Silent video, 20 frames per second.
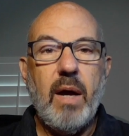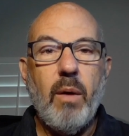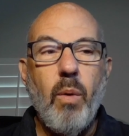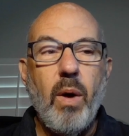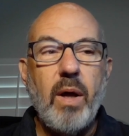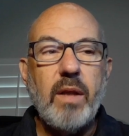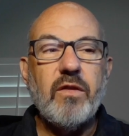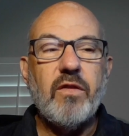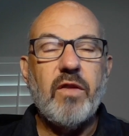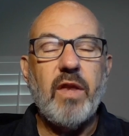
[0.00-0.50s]

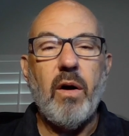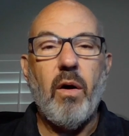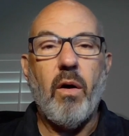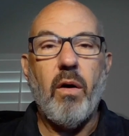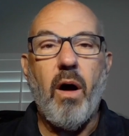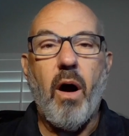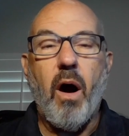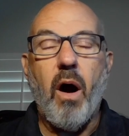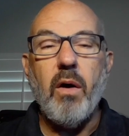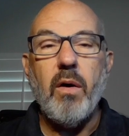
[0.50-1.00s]
ones that
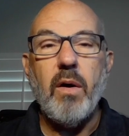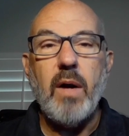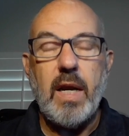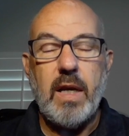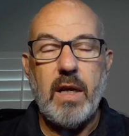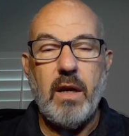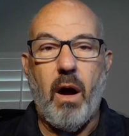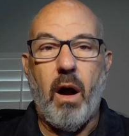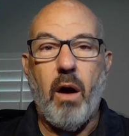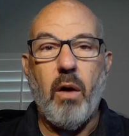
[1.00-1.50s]
are
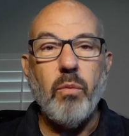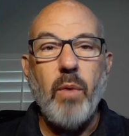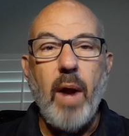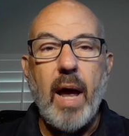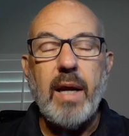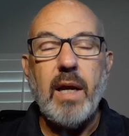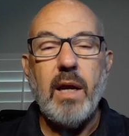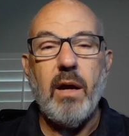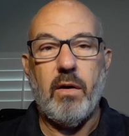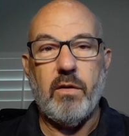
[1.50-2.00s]

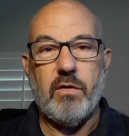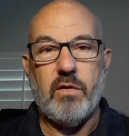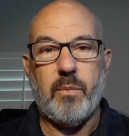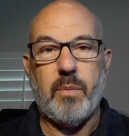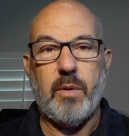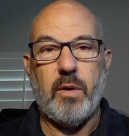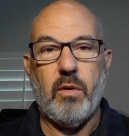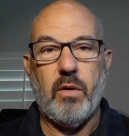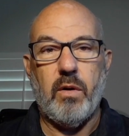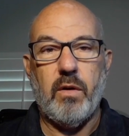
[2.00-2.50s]
already
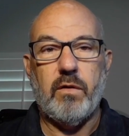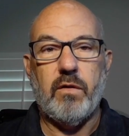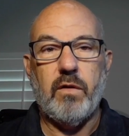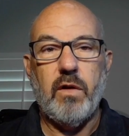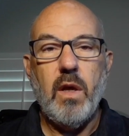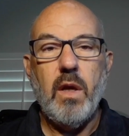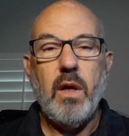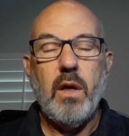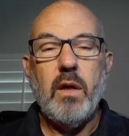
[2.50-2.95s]
entrepreneurs,